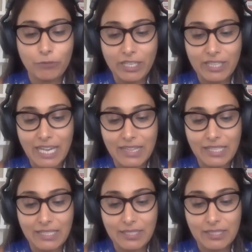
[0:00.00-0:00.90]
Frankly, I
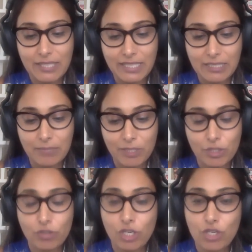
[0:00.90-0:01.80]
think that the next
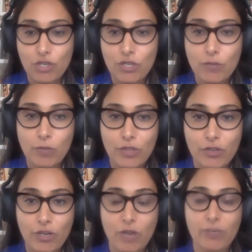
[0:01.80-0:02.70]
administration,
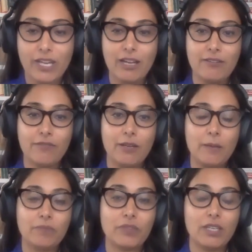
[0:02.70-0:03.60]
whether or not we have
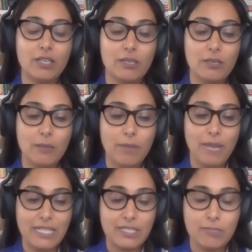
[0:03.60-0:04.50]
a
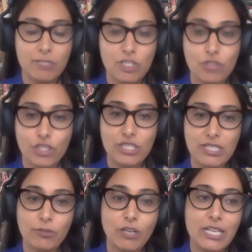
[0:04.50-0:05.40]
Biden
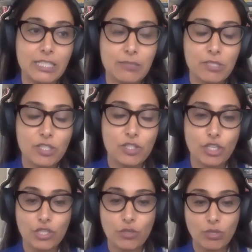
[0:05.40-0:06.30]
administration, Democratic
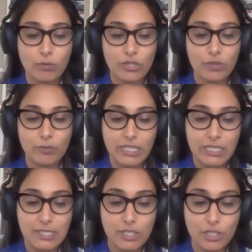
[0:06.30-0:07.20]
administration, or whether we
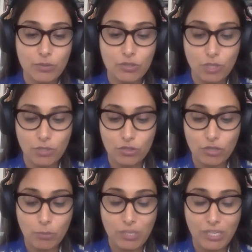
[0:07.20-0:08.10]
continue with Donald
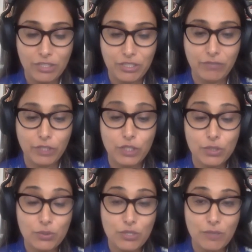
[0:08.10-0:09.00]
Trump, will actually have a
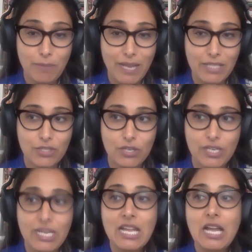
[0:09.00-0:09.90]
huge impact
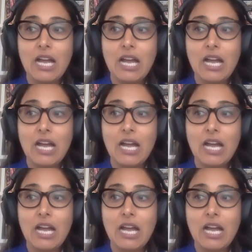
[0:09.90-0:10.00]
on